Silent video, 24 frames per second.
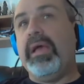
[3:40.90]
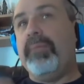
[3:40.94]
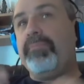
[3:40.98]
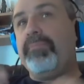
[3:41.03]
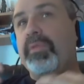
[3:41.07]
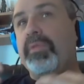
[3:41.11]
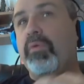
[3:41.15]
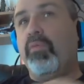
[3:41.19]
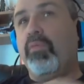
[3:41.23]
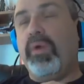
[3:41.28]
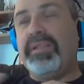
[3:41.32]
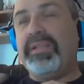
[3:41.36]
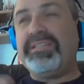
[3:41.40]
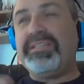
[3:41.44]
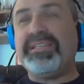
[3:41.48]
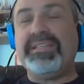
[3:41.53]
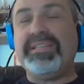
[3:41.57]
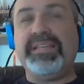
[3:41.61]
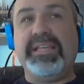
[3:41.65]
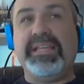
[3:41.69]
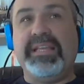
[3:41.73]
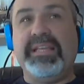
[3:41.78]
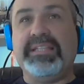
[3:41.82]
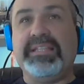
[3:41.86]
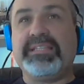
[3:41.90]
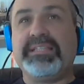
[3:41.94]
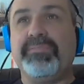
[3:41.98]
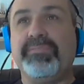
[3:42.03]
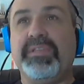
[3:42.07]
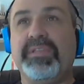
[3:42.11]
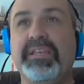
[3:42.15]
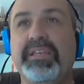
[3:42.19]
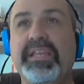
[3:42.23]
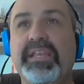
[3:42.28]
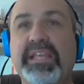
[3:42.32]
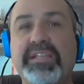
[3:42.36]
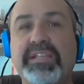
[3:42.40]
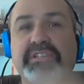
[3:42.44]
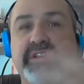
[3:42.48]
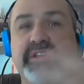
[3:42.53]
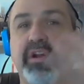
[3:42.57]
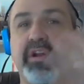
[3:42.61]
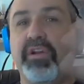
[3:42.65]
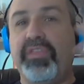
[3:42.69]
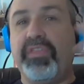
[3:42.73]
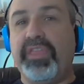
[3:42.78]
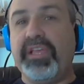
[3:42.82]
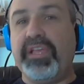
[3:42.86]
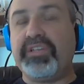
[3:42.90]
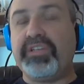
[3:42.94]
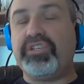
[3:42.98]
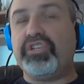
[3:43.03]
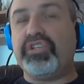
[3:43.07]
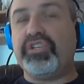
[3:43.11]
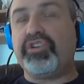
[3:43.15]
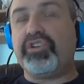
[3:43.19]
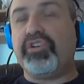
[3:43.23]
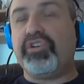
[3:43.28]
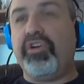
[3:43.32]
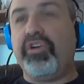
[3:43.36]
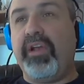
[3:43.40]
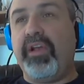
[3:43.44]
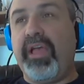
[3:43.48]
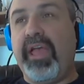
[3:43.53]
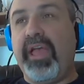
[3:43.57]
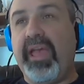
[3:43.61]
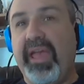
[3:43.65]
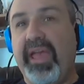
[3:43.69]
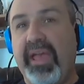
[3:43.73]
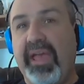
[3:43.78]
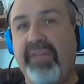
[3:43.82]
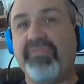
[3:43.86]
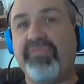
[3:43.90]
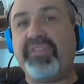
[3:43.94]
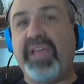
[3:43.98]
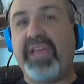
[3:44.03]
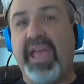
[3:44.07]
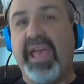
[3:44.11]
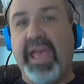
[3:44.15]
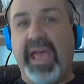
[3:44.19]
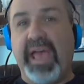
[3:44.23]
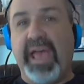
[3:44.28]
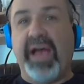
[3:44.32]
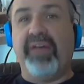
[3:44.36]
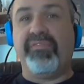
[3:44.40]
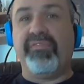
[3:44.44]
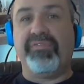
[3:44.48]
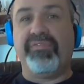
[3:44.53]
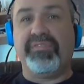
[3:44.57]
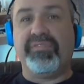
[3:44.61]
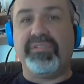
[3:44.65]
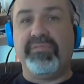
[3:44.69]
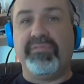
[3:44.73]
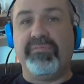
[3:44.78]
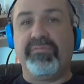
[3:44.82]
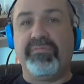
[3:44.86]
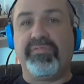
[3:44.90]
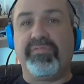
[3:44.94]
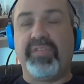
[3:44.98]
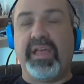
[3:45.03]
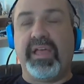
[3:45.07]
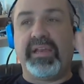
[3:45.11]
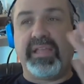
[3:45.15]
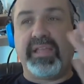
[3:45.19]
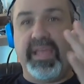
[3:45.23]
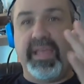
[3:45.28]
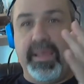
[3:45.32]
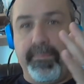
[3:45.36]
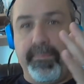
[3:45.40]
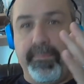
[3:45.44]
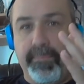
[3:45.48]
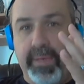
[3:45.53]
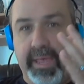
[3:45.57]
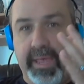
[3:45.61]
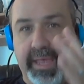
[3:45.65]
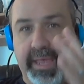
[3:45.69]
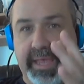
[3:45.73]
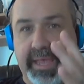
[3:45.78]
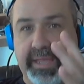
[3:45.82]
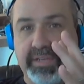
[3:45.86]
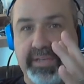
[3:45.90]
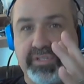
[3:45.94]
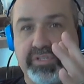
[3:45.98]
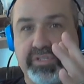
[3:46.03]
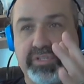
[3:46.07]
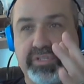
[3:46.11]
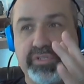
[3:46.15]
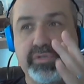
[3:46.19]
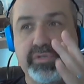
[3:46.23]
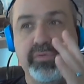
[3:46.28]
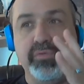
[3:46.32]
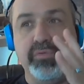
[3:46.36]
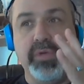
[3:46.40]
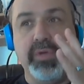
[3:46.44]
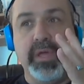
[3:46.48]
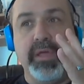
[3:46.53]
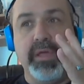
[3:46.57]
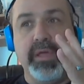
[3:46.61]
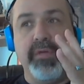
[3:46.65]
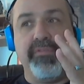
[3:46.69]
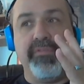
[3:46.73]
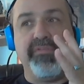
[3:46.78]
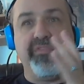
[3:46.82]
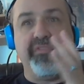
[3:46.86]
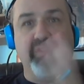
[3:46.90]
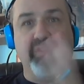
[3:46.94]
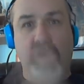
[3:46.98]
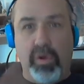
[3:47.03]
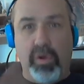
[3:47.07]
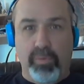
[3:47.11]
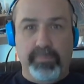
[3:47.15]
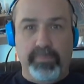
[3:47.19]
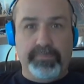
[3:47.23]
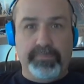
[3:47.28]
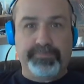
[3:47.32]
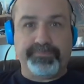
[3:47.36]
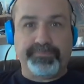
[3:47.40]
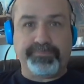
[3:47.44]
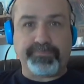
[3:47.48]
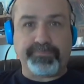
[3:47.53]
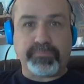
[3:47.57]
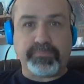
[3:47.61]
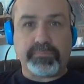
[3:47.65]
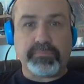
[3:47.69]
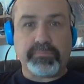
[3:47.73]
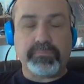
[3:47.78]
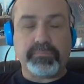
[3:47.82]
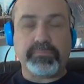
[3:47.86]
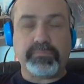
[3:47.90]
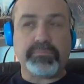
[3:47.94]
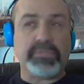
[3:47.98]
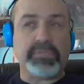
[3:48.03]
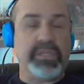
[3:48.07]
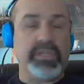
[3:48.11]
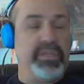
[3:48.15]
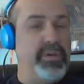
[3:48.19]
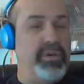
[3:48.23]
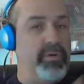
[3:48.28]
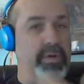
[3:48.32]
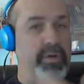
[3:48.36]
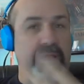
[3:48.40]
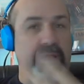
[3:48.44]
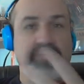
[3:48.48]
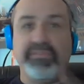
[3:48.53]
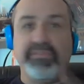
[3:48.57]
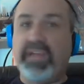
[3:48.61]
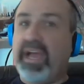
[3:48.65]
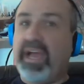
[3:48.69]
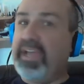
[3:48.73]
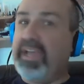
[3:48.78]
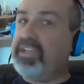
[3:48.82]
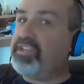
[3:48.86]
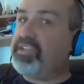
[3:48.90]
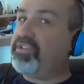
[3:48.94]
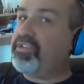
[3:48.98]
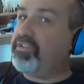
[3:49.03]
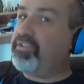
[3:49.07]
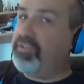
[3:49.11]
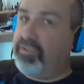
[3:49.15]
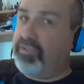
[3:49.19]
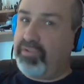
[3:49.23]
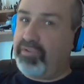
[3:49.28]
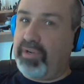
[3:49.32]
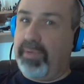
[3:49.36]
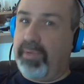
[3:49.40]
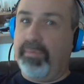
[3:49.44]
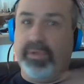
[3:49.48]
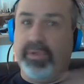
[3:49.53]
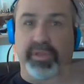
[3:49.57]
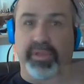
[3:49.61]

Once and needs, the needs are things that you're going to have to have for that campaign to flow. You don't have dice, you're in trouble.